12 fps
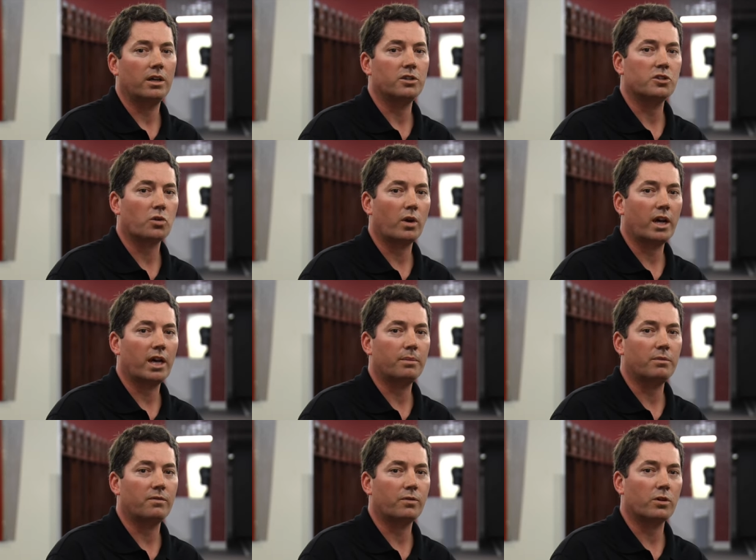
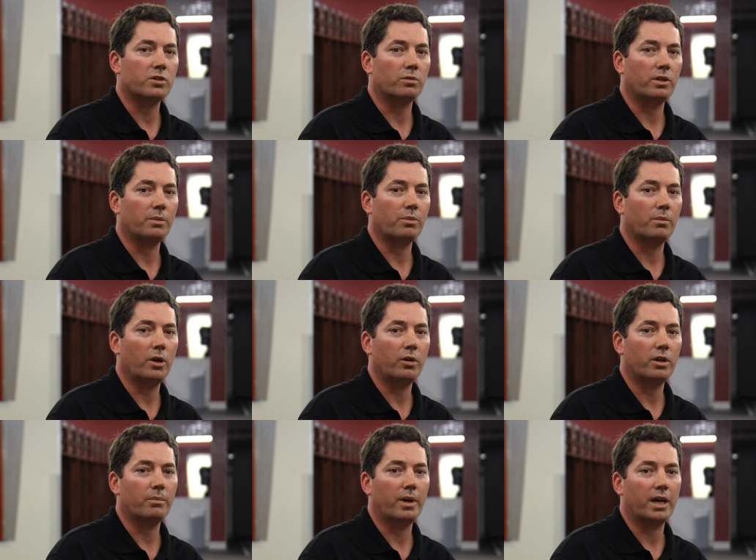described and first really
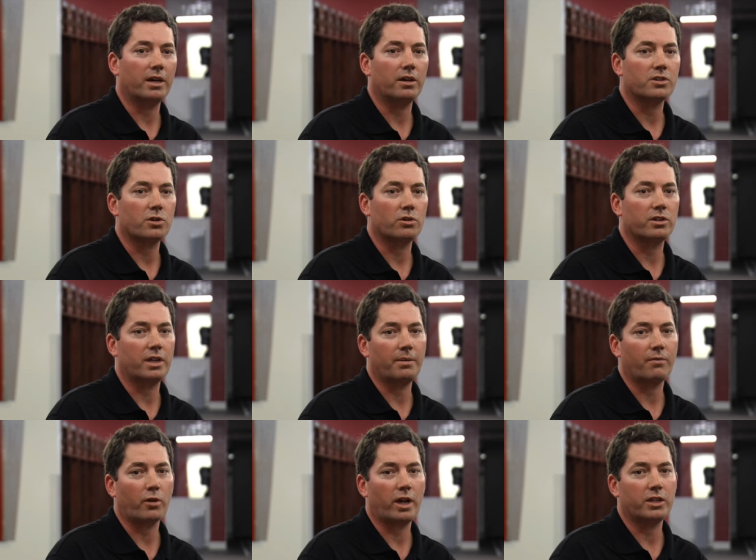promoted by a surgeon
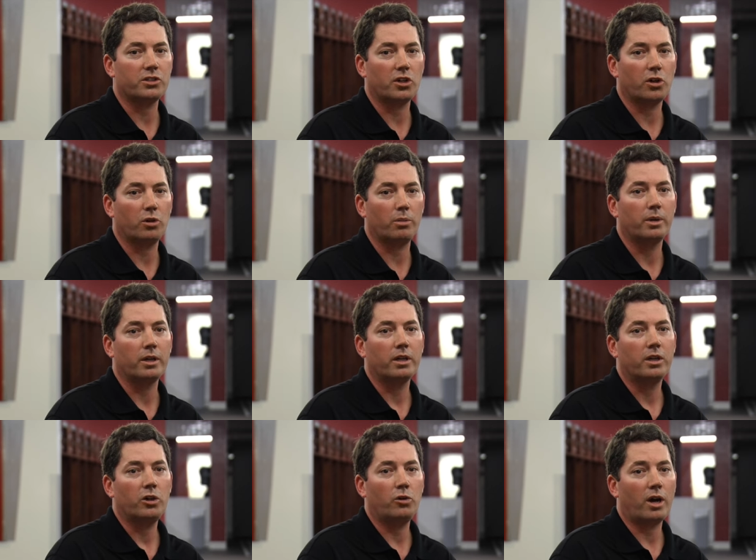named Frank Jobe,
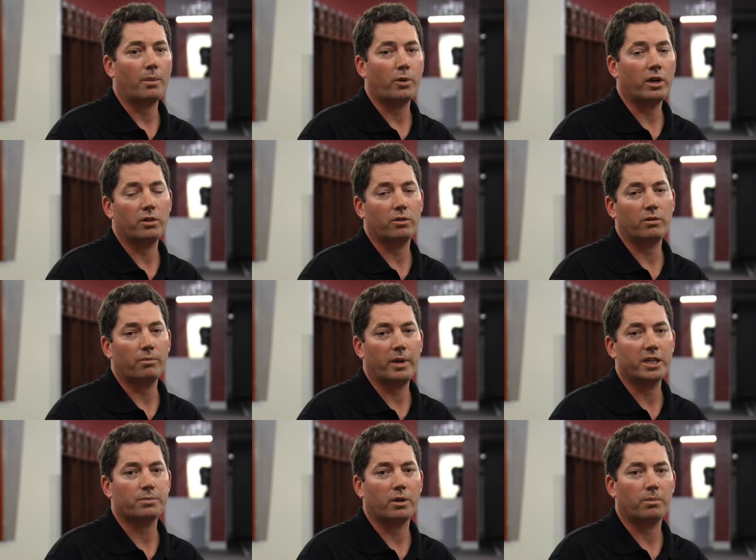who operated on a
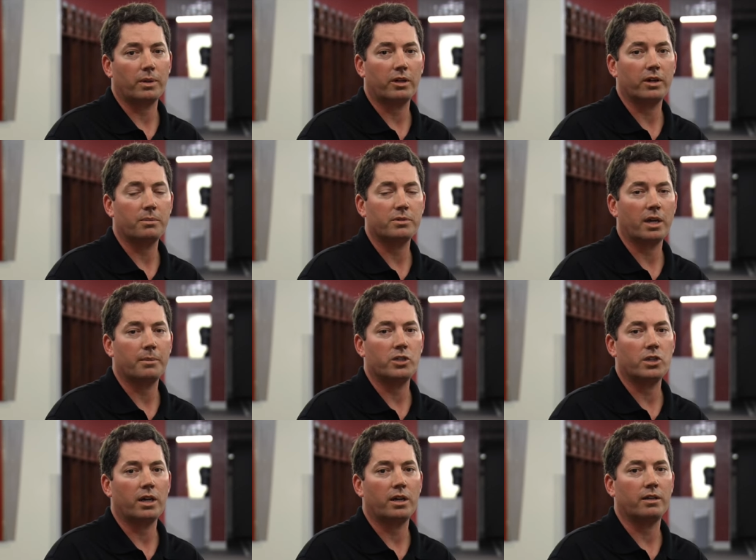baseball player named Tommy
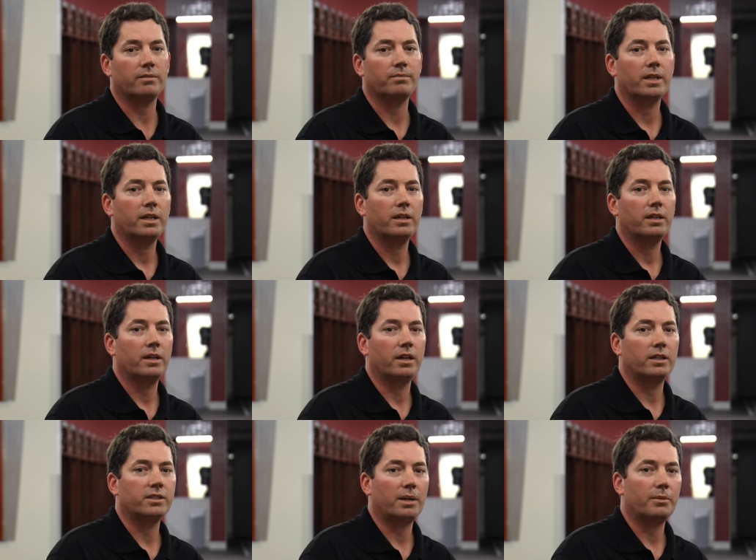John.
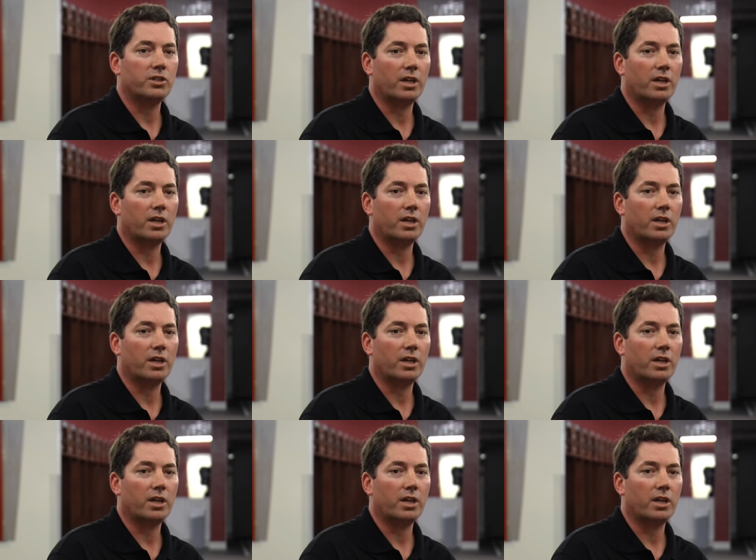Tommy